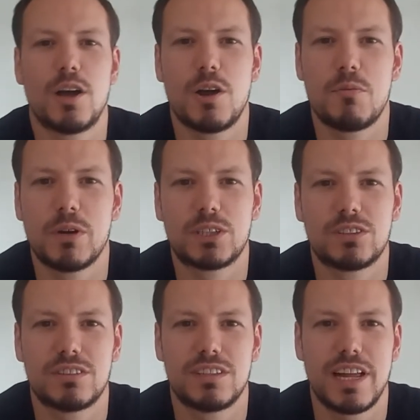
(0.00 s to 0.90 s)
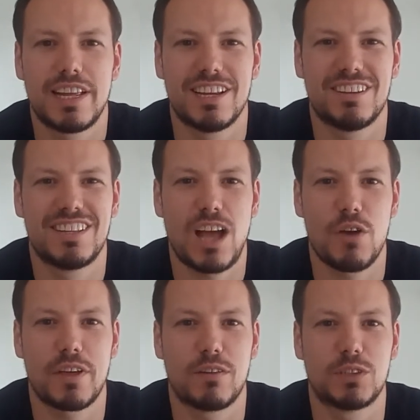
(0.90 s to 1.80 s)
which, yeah, I
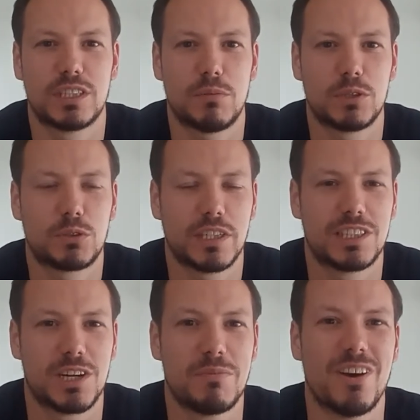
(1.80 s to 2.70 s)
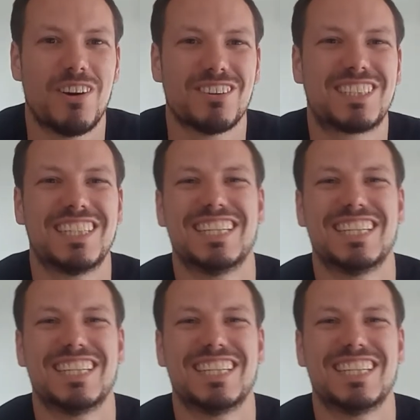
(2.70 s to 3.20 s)
think I've just demonstrated I'm not.